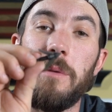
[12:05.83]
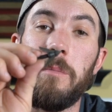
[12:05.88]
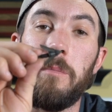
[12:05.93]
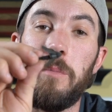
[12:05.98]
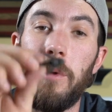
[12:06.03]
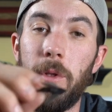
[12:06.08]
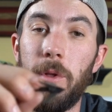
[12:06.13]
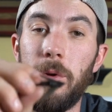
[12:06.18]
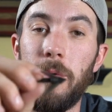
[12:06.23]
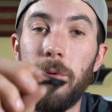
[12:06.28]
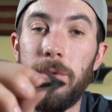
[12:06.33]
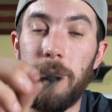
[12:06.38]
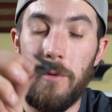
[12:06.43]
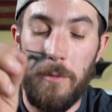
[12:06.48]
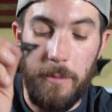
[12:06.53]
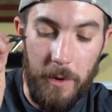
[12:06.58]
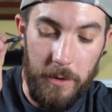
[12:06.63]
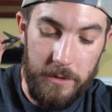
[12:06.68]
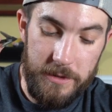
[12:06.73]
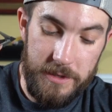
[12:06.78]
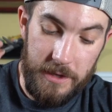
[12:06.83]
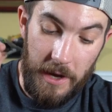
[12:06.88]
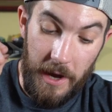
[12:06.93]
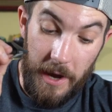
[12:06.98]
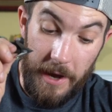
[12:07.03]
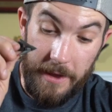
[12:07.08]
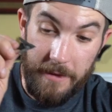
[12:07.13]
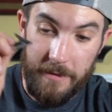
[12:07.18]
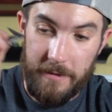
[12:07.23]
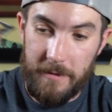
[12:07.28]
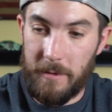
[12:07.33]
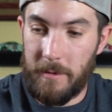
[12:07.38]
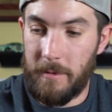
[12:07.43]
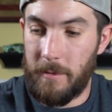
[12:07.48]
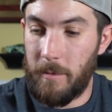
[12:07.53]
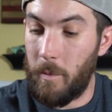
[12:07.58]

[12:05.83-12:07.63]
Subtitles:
blew through both sides